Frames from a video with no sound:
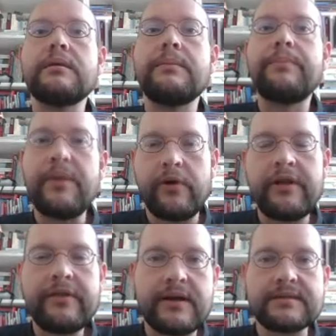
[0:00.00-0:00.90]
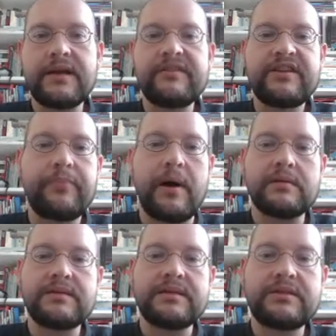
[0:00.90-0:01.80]
People in the Conservative
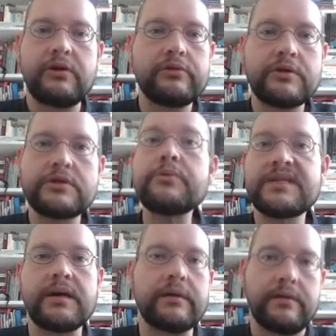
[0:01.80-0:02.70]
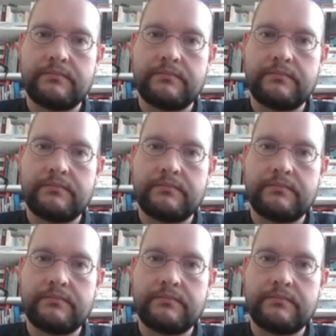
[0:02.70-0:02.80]
parties told her to resign.